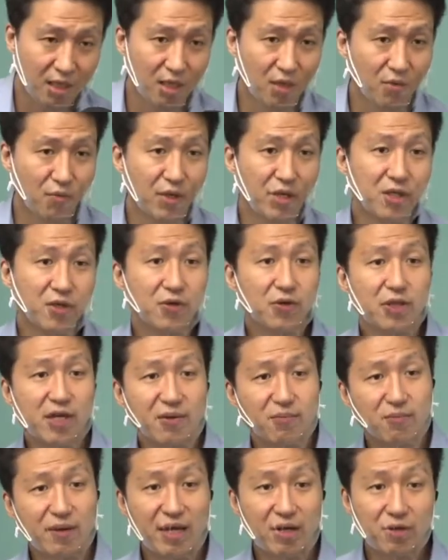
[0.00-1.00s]
We know
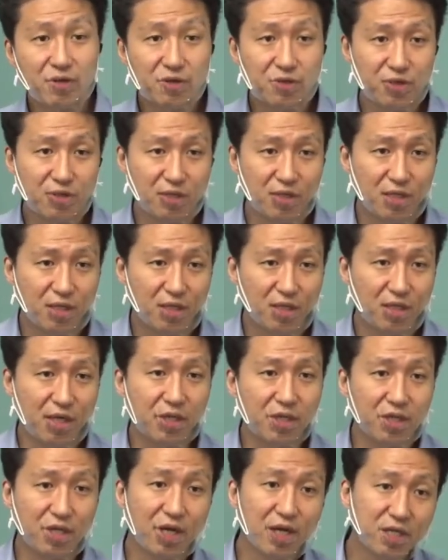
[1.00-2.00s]
that metals
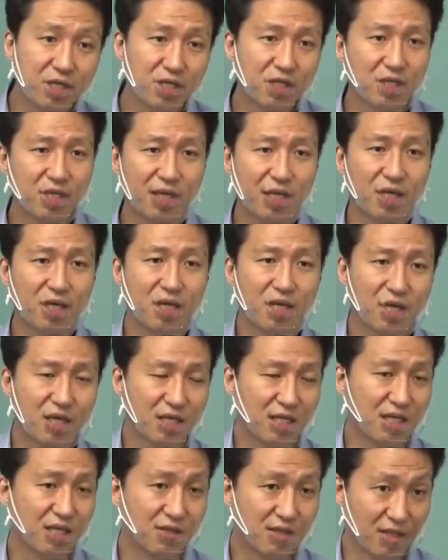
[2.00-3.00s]
conduct
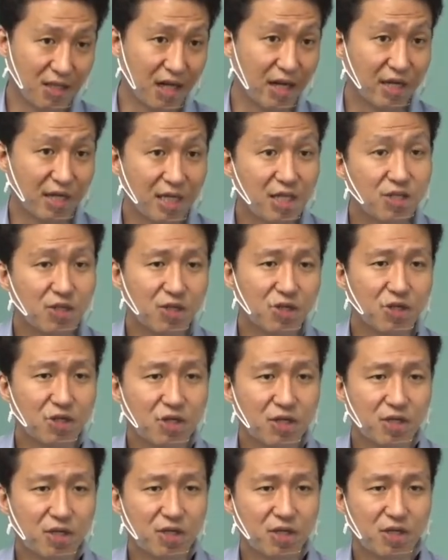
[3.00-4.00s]
heat a lot easier,
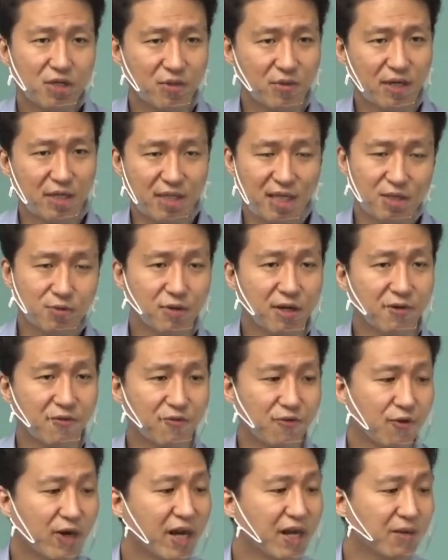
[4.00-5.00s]
right? That's why
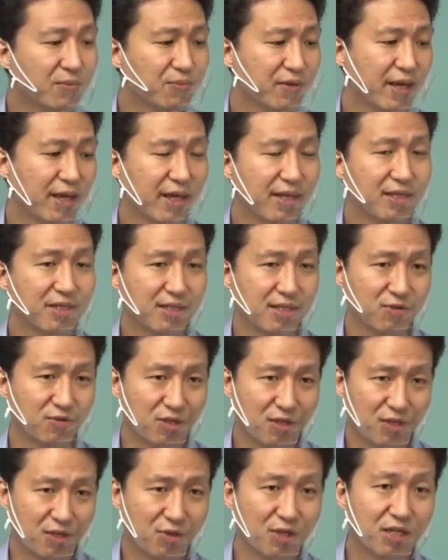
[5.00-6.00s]
frying pans and
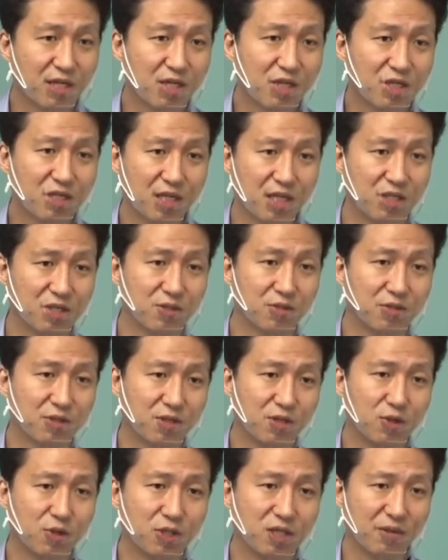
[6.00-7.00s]
cooking utensils are
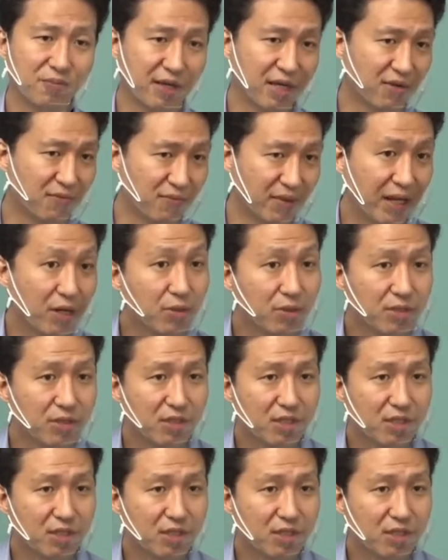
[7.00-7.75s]
usually made of metal.